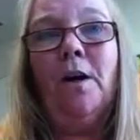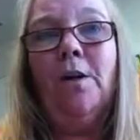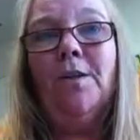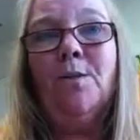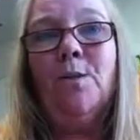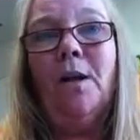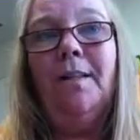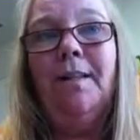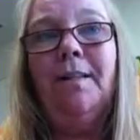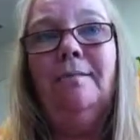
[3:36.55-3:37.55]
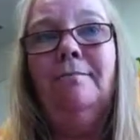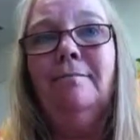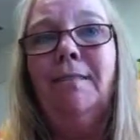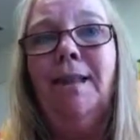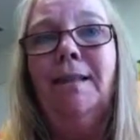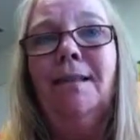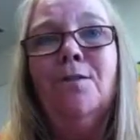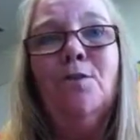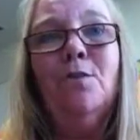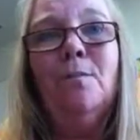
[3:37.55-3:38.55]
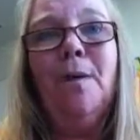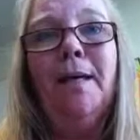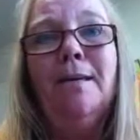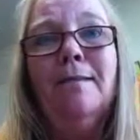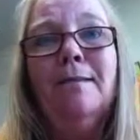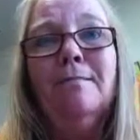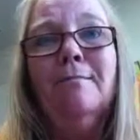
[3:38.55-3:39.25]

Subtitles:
artist quality and the student paints,